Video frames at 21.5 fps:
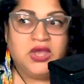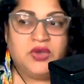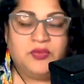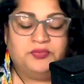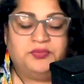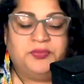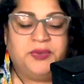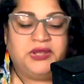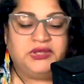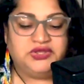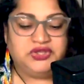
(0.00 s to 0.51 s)

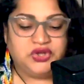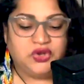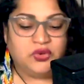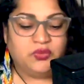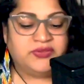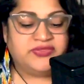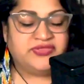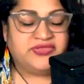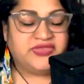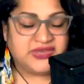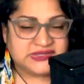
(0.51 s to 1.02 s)
but
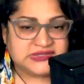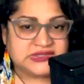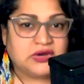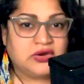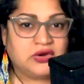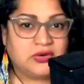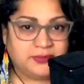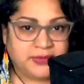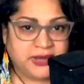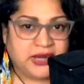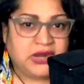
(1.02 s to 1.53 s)
when things are
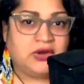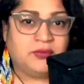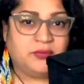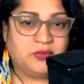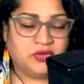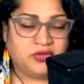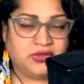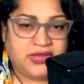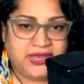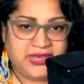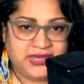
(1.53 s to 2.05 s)

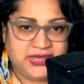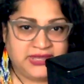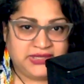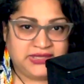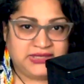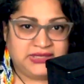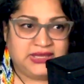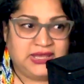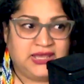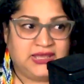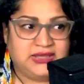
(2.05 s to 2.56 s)
unbearable,
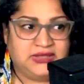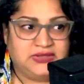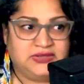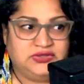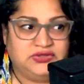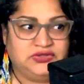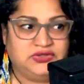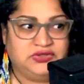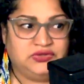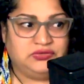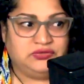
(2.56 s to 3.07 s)
and
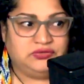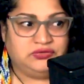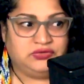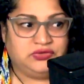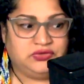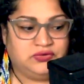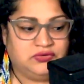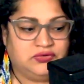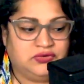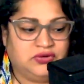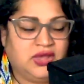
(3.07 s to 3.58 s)

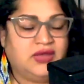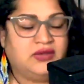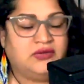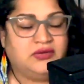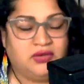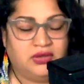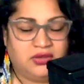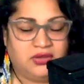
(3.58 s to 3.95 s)
you're not